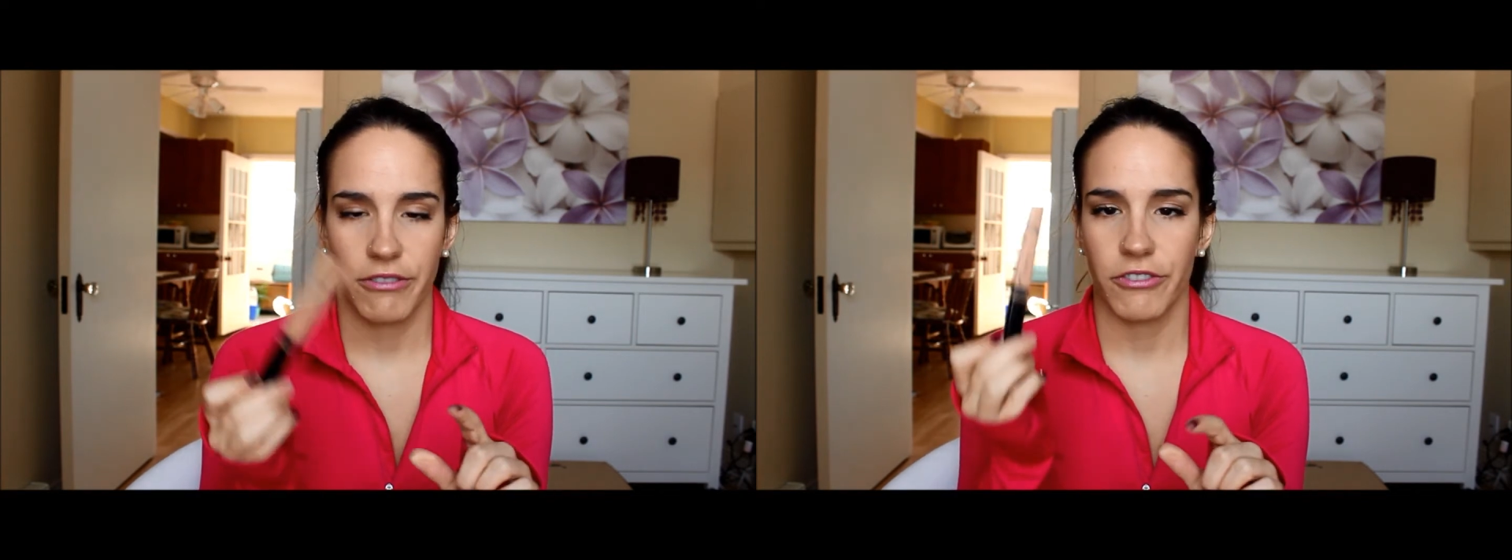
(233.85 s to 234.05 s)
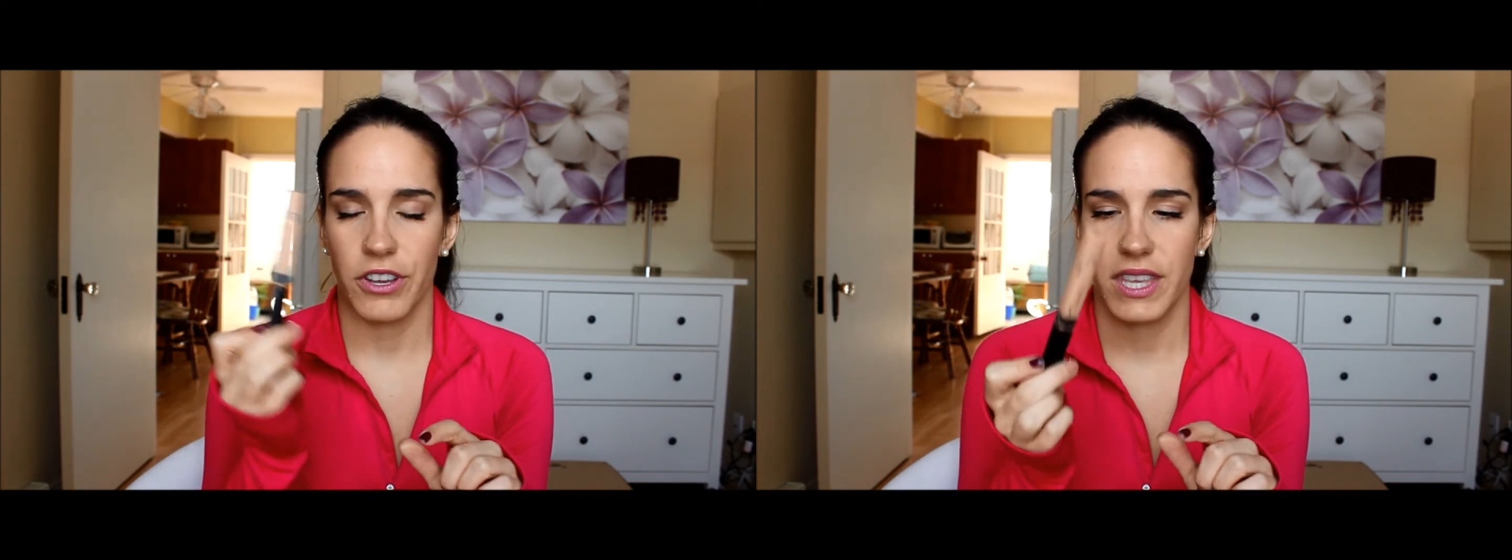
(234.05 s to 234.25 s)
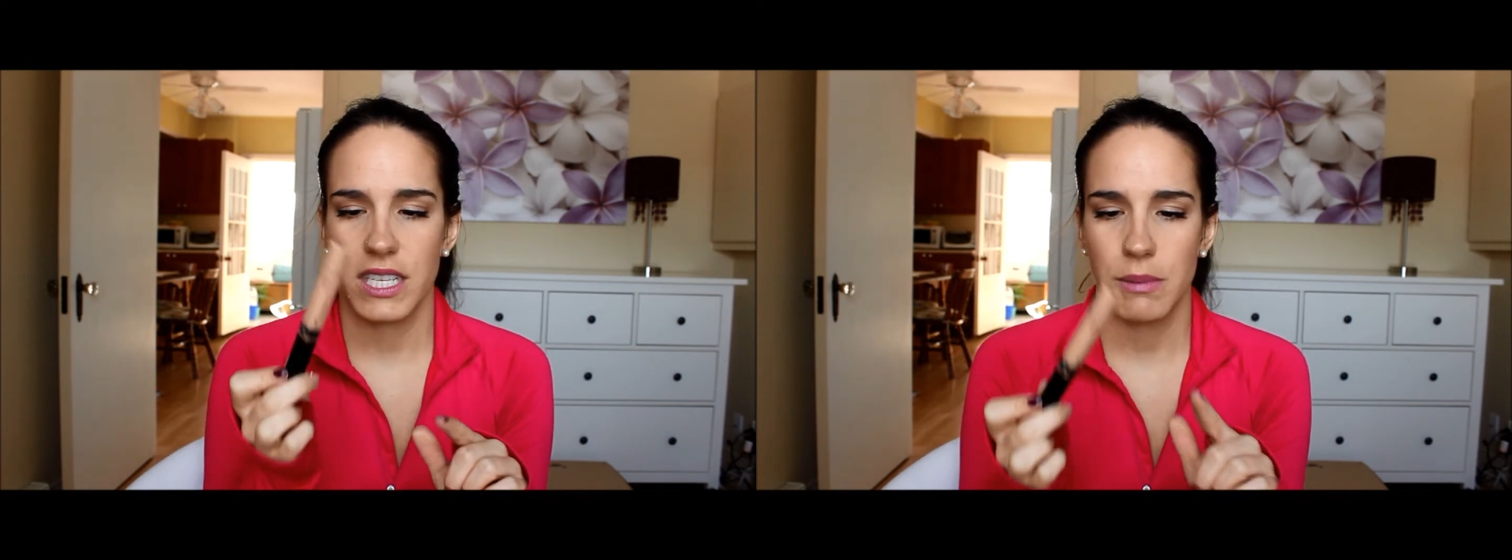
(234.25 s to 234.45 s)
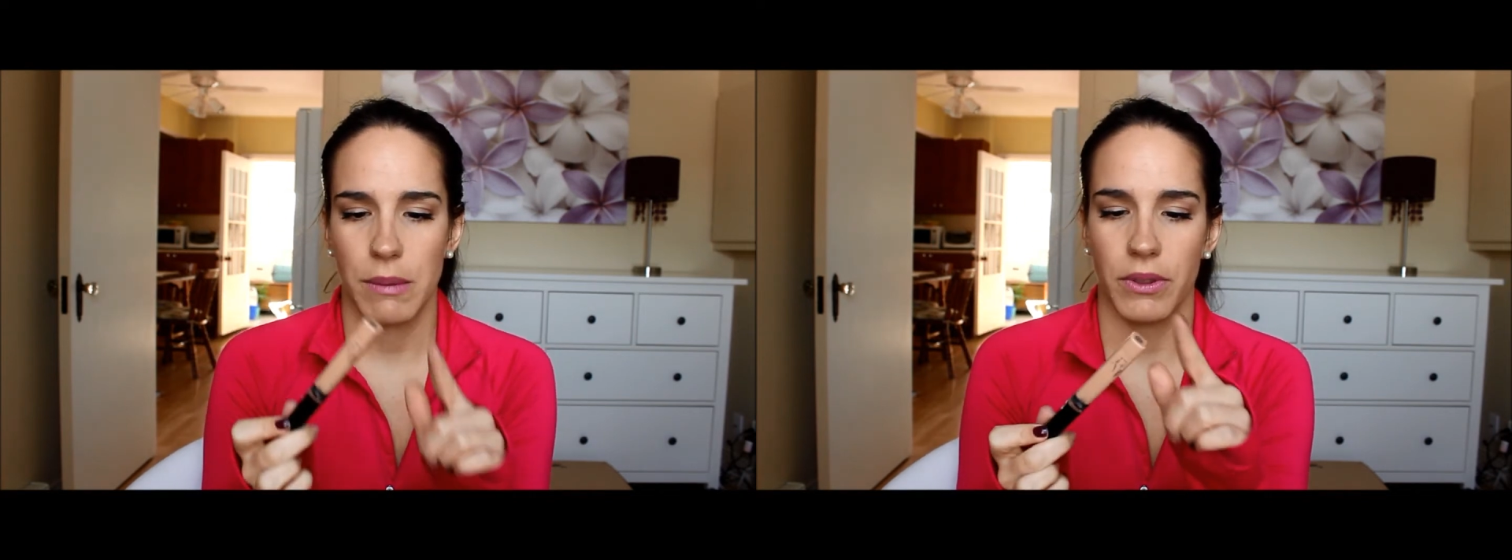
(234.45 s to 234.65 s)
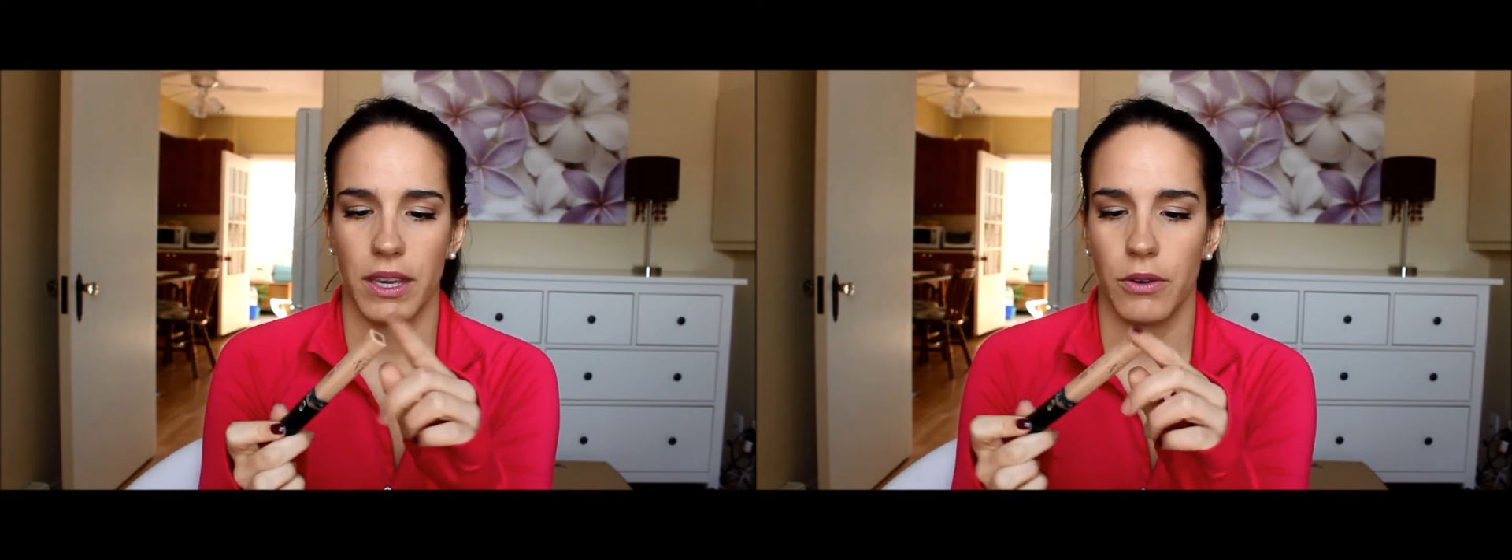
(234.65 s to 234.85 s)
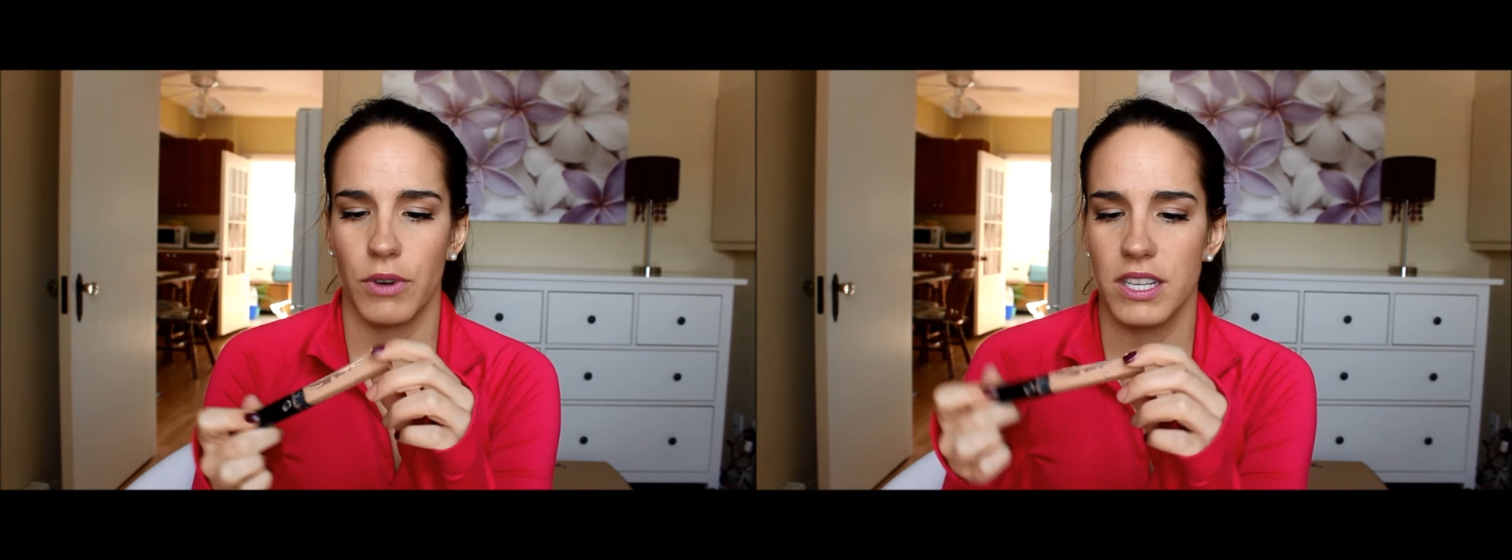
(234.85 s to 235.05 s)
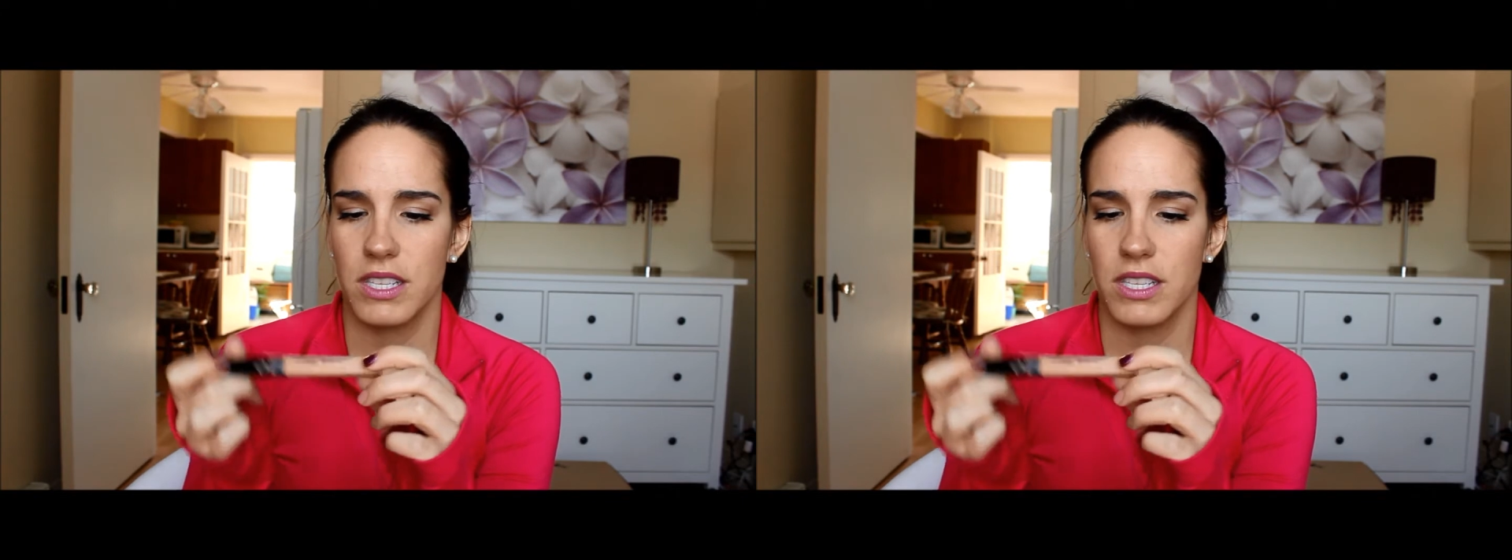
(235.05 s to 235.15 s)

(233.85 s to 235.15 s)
for this Maybelline one.